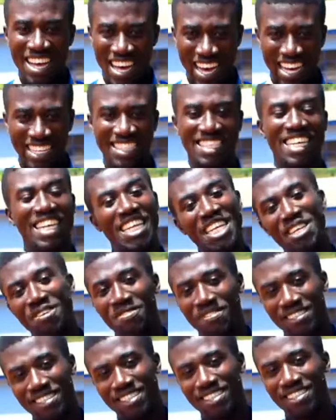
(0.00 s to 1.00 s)
As he
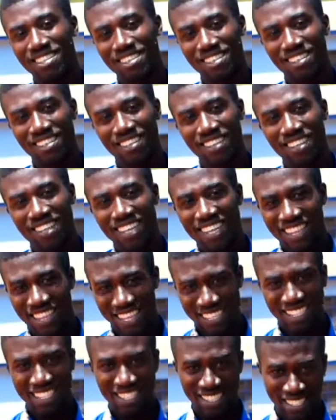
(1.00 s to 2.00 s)
leaves,
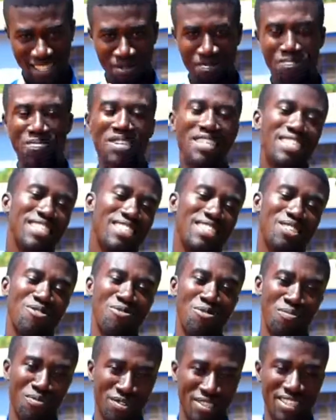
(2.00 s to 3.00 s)
this is the piece
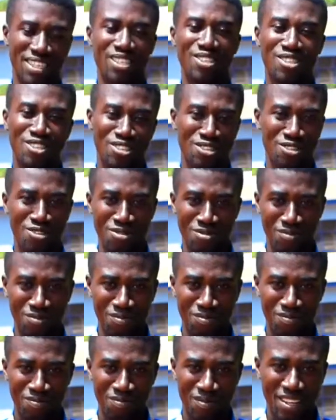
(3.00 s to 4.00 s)
we present to you.
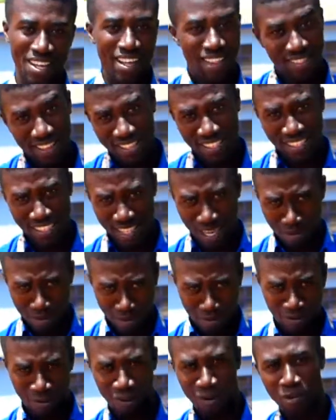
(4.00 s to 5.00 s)
This is
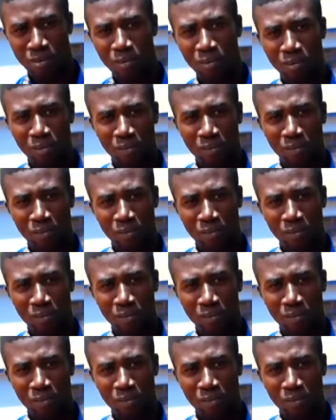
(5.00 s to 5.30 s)
coming from